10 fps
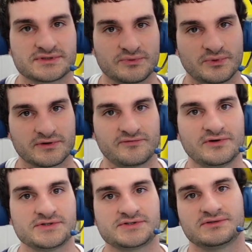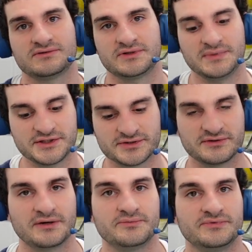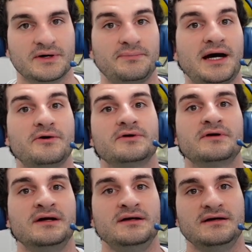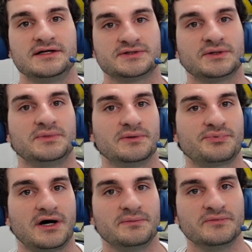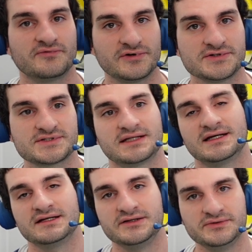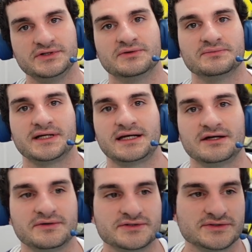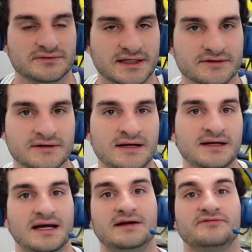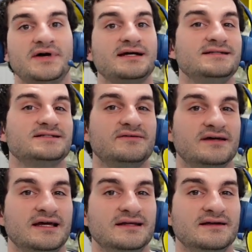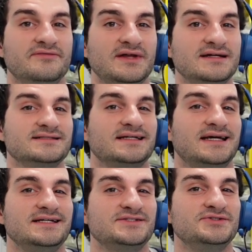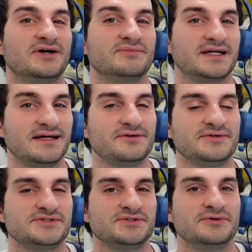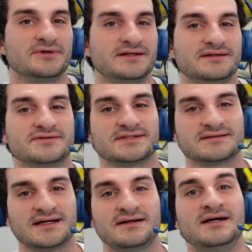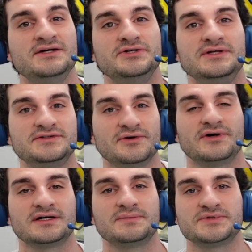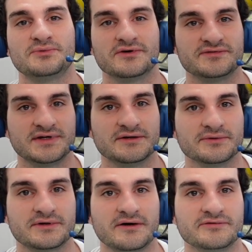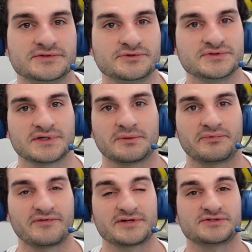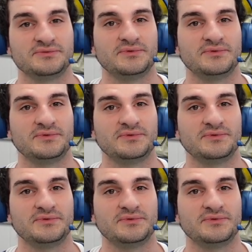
work first. You make sure that the power isn't going to be a problem first, and then you deal with the mechanical issue later. And if that is, and then if that is the case, you do have a mechanical issue or anything else like that, you need to hook it up to more of data recovery tools, like a professional